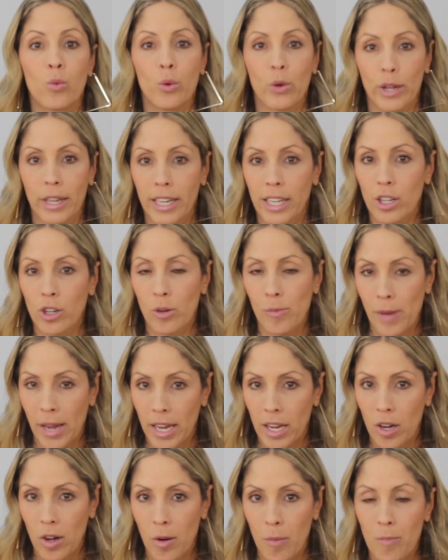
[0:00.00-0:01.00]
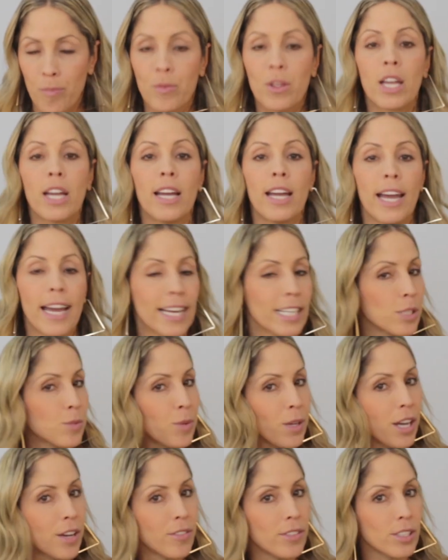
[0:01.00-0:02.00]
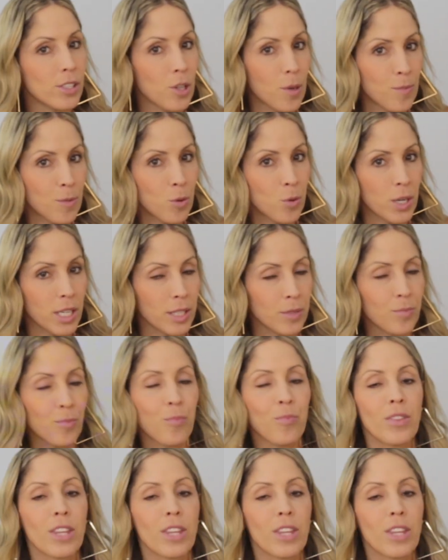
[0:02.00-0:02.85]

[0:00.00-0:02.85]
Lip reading: ruining your makeup. SPF is number one.